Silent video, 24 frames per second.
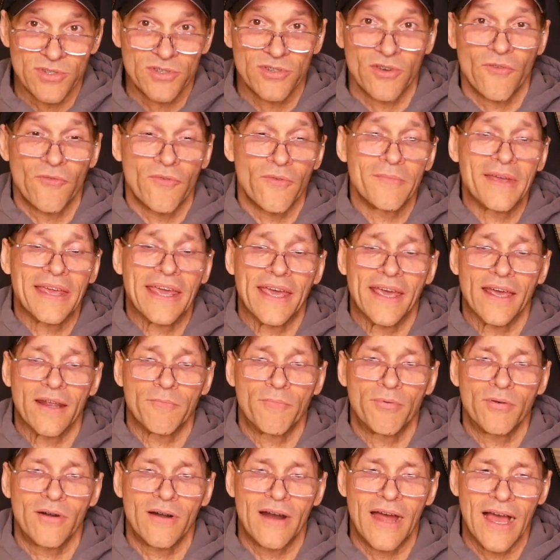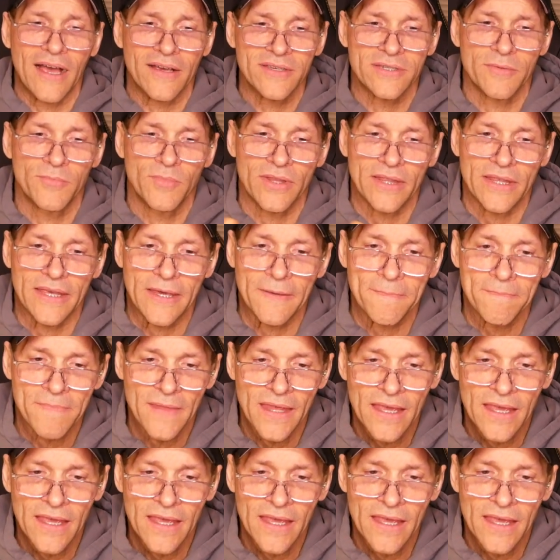So from hand proximally,